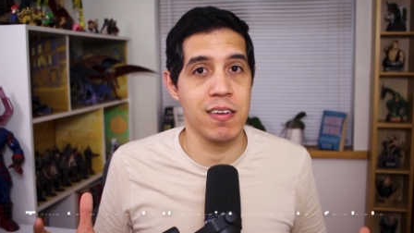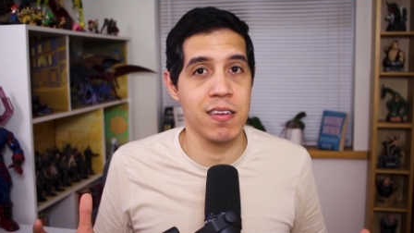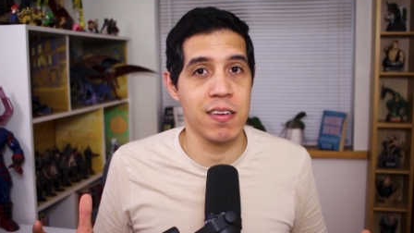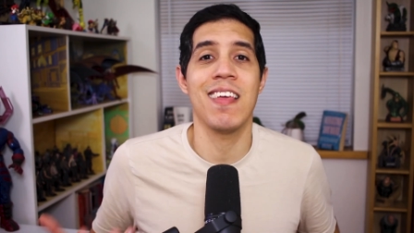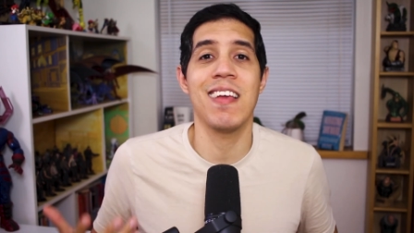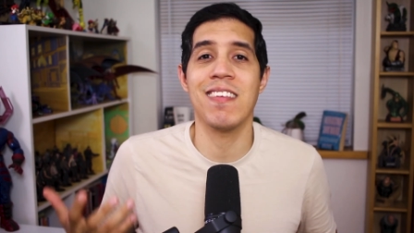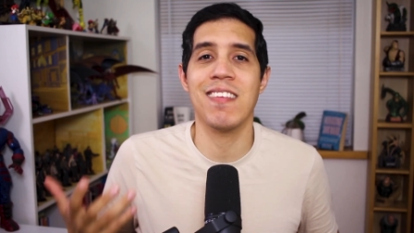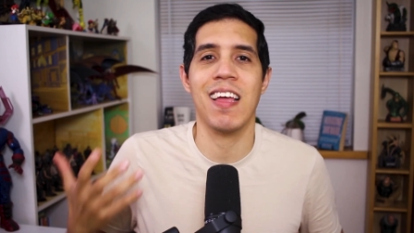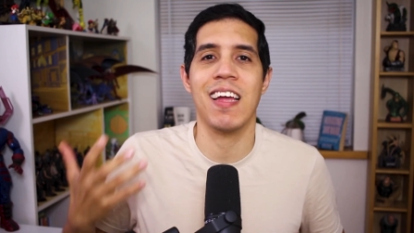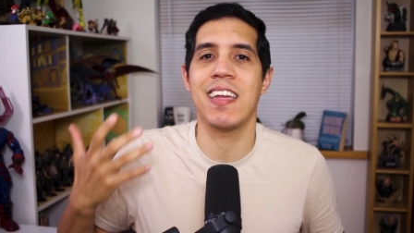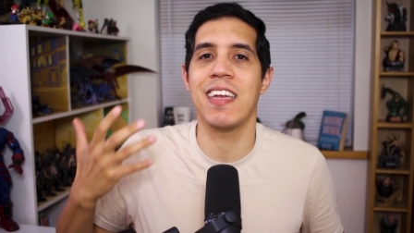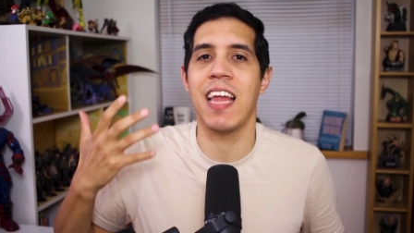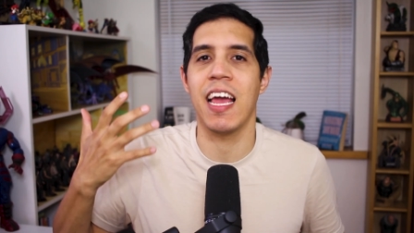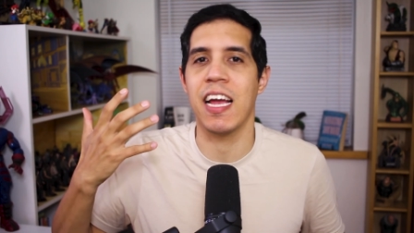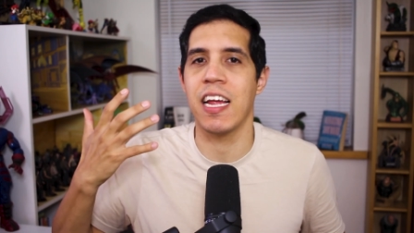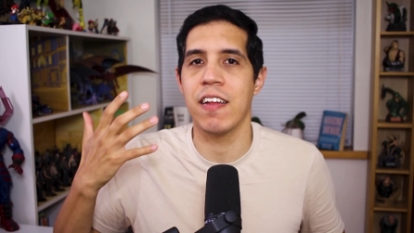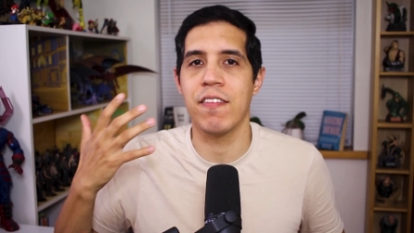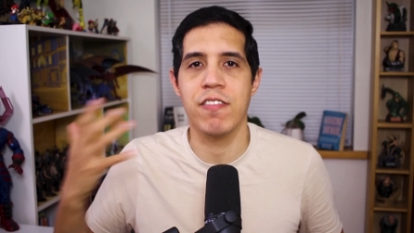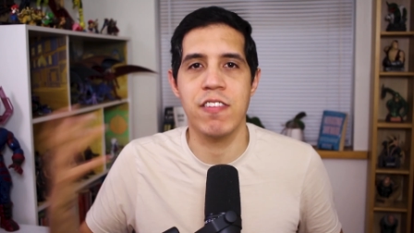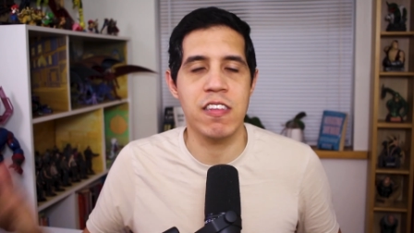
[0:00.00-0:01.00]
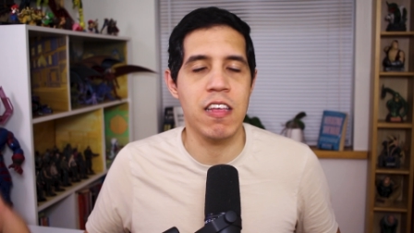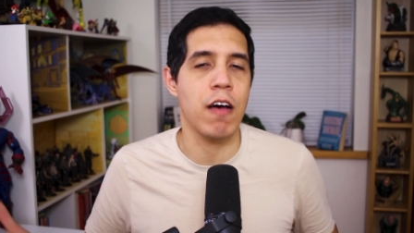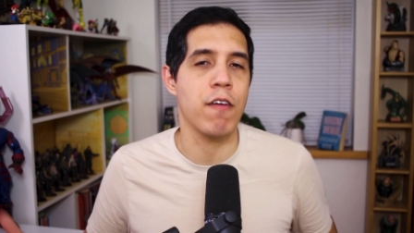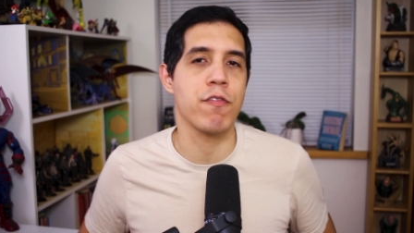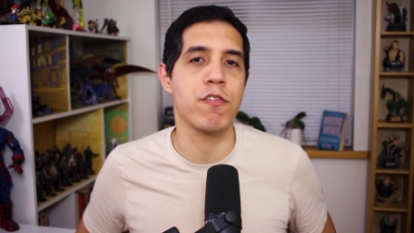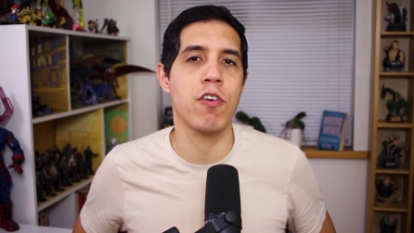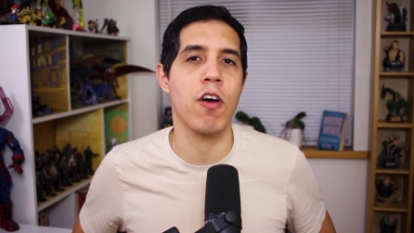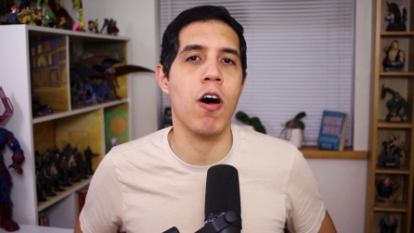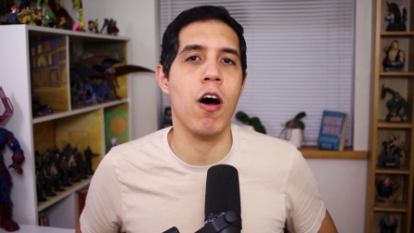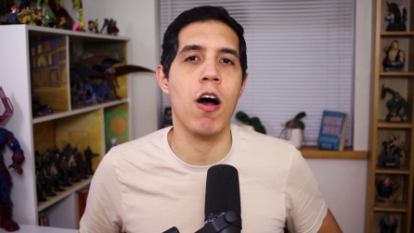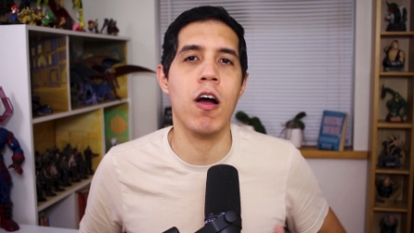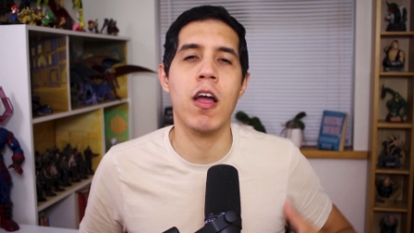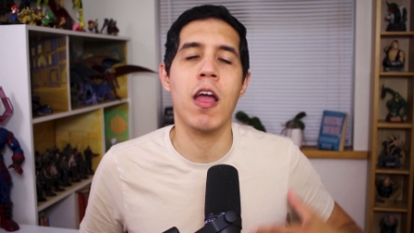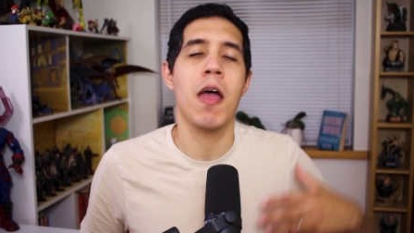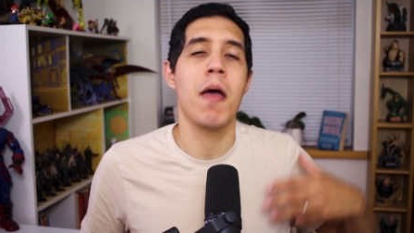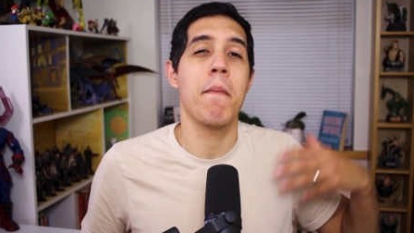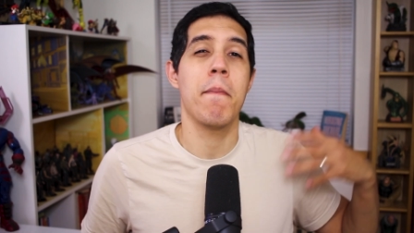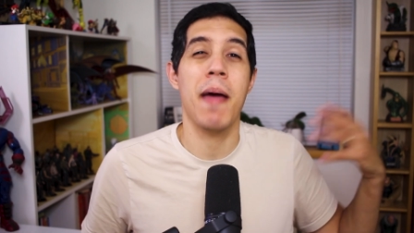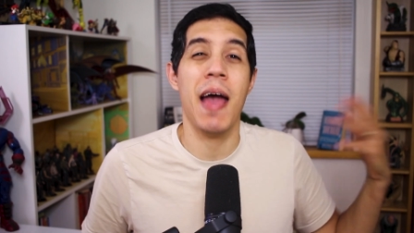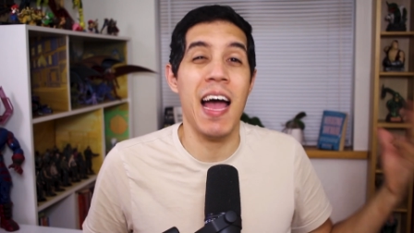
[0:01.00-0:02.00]
Things like negative self talk,
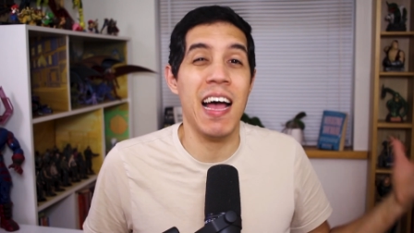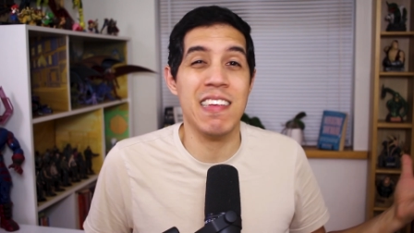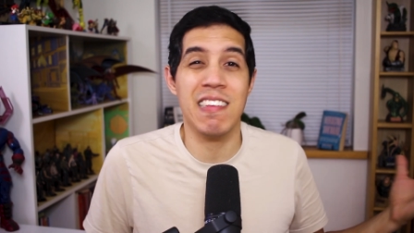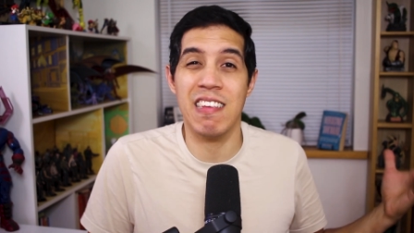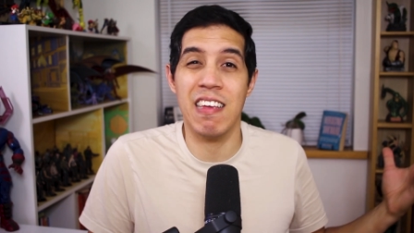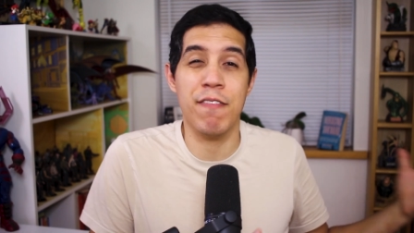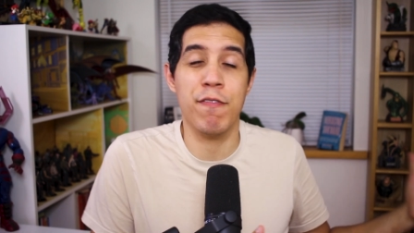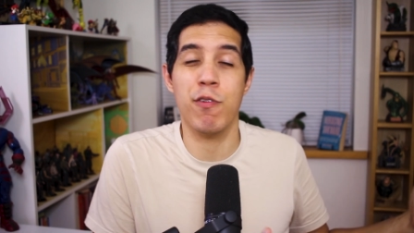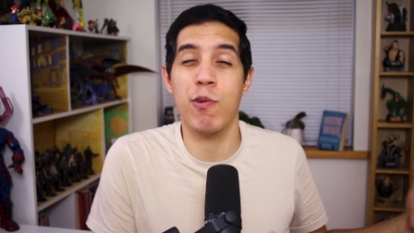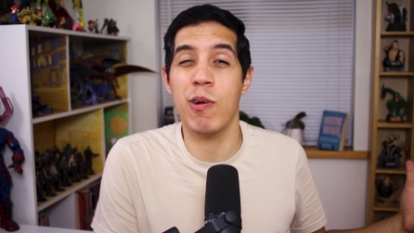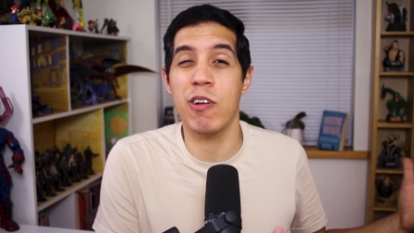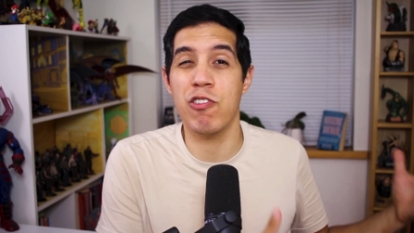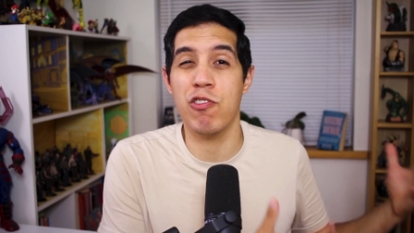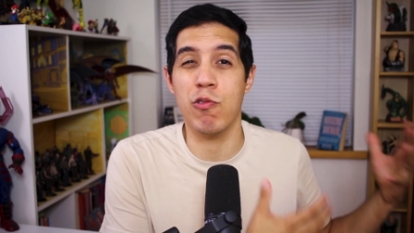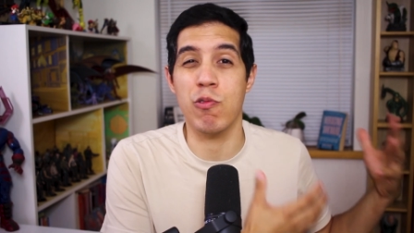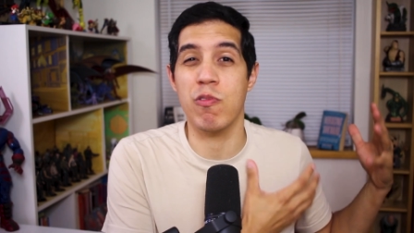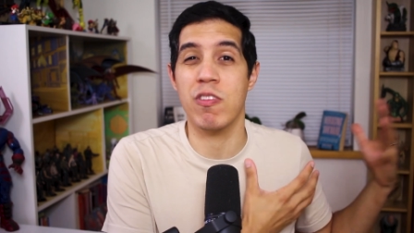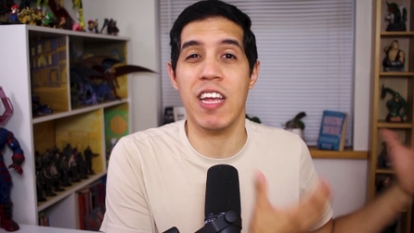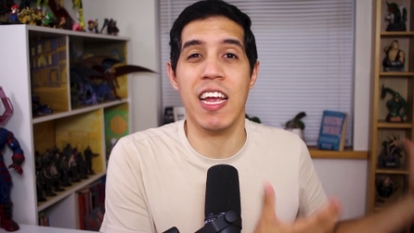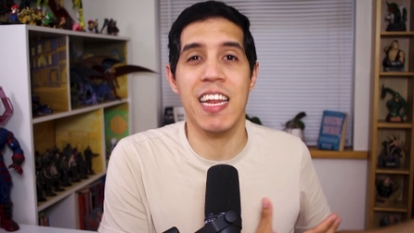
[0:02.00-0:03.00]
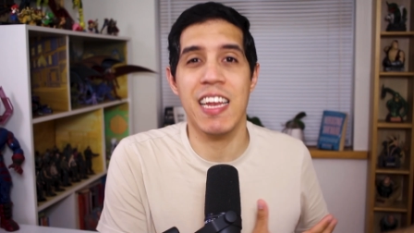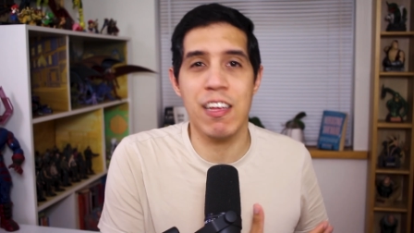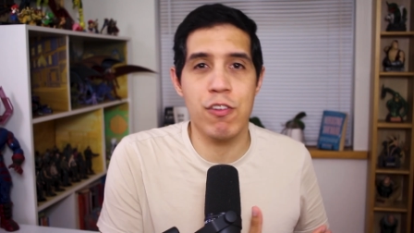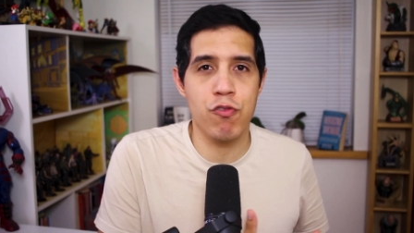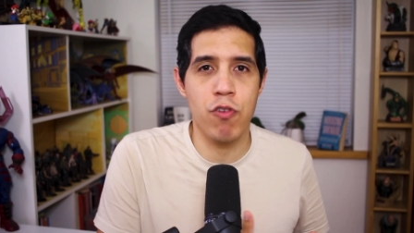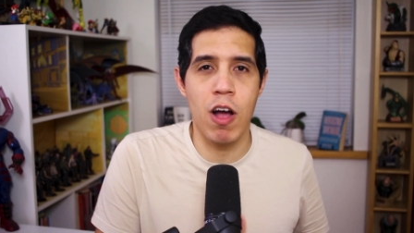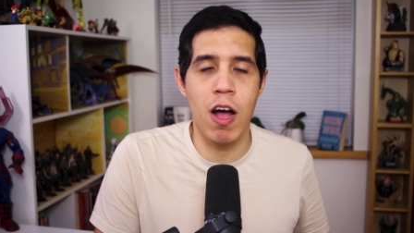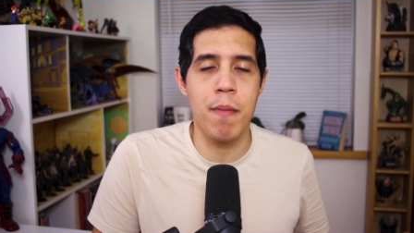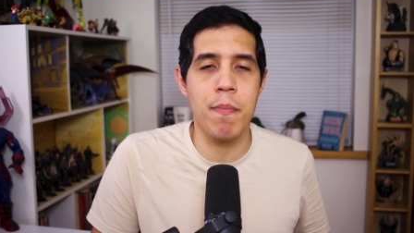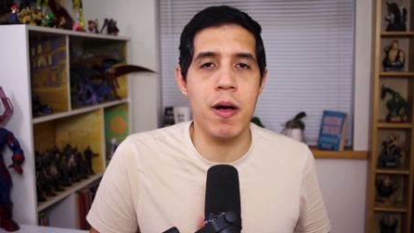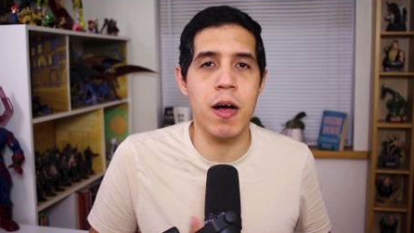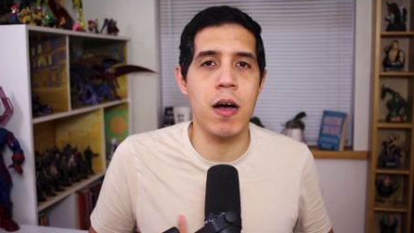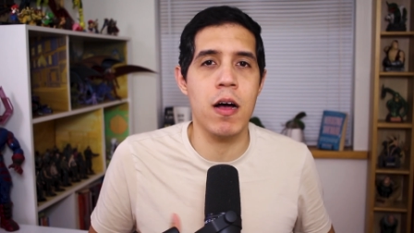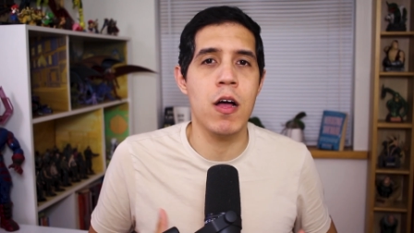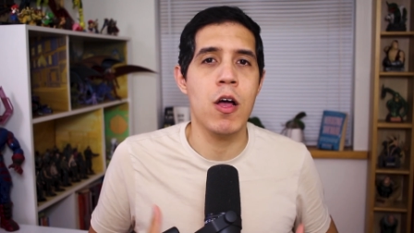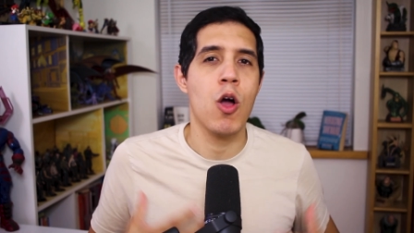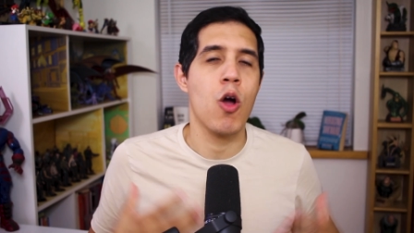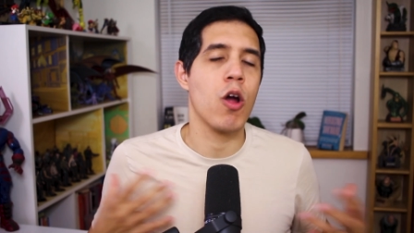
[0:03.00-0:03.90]
past influential dating trauma,